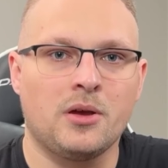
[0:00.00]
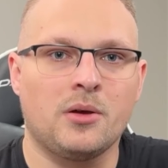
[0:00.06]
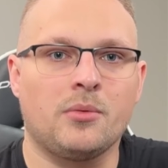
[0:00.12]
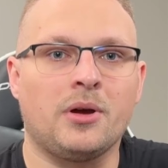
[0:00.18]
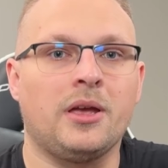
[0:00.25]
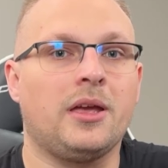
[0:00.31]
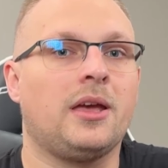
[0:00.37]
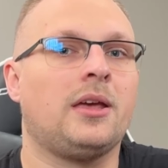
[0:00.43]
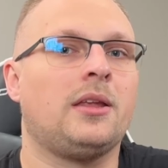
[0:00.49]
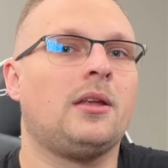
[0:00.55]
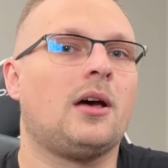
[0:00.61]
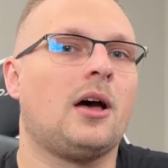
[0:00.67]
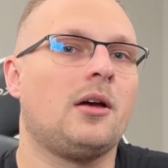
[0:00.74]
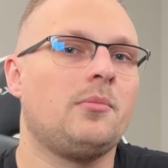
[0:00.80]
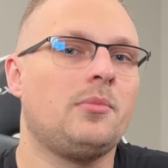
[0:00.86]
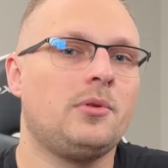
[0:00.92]
right? And
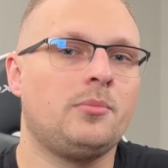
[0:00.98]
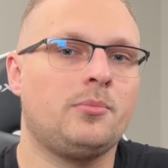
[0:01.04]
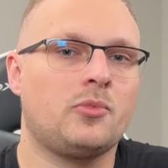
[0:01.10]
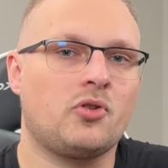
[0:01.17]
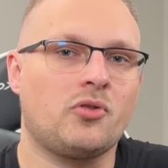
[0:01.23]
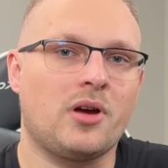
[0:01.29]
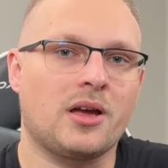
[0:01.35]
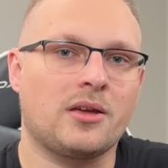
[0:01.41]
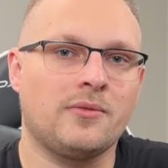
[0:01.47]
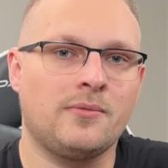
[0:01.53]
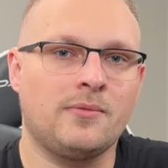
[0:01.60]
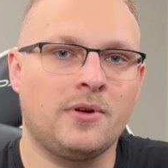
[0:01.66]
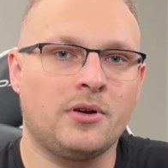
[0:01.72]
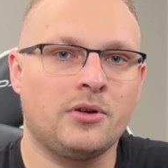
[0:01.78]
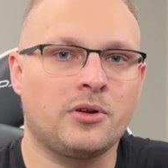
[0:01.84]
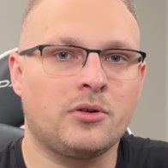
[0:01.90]
I've been tracking
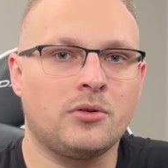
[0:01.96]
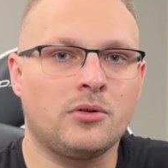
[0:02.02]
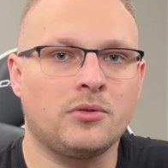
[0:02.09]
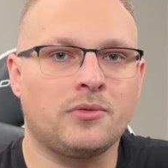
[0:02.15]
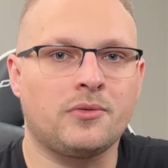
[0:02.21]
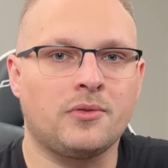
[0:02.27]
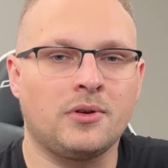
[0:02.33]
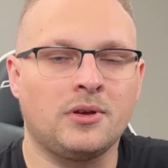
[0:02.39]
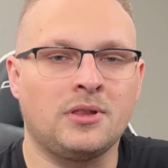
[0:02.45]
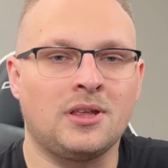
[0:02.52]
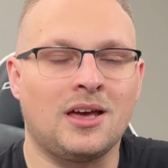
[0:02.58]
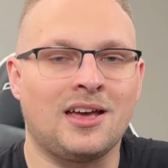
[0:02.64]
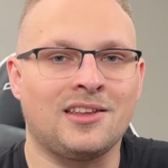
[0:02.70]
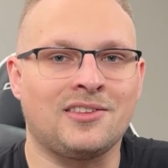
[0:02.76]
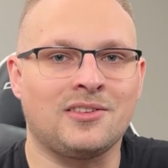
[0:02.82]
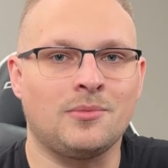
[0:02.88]
very closely
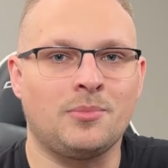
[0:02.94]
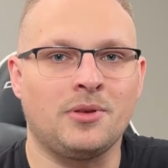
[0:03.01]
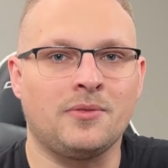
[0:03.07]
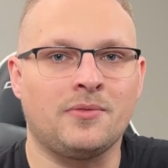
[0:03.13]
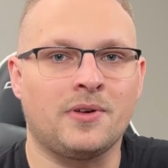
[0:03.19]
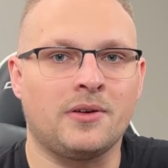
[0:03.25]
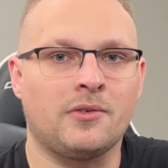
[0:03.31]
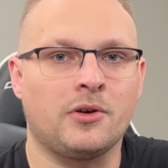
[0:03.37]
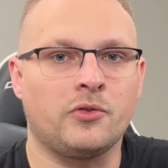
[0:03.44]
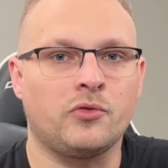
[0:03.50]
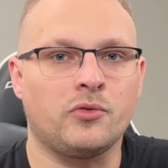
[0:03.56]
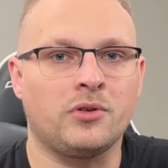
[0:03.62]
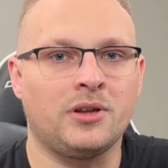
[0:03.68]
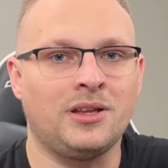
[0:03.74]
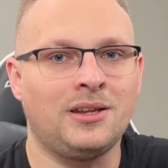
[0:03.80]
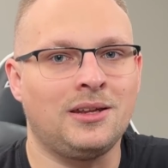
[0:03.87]
the S&P
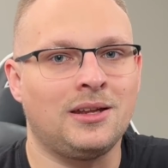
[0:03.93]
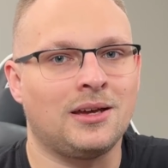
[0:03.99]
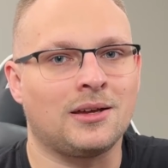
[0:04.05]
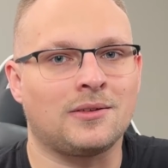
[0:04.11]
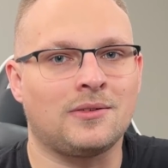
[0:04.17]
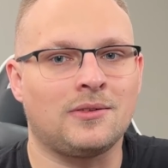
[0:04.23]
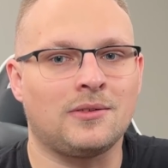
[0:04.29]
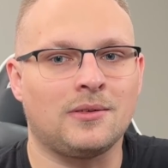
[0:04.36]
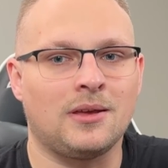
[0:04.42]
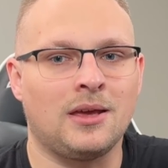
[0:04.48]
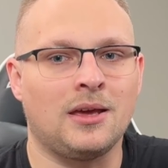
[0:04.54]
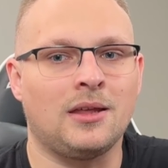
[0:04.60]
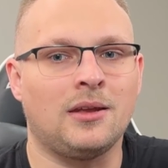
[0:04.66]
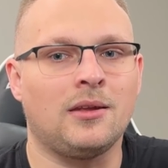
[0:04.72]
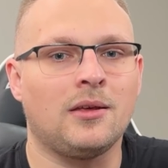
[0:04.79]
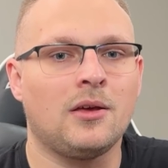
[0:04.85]
500 index,
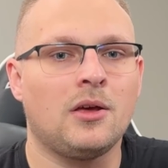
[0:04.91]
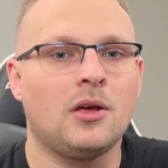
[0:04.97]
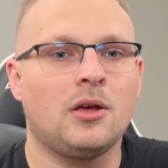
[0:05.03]
and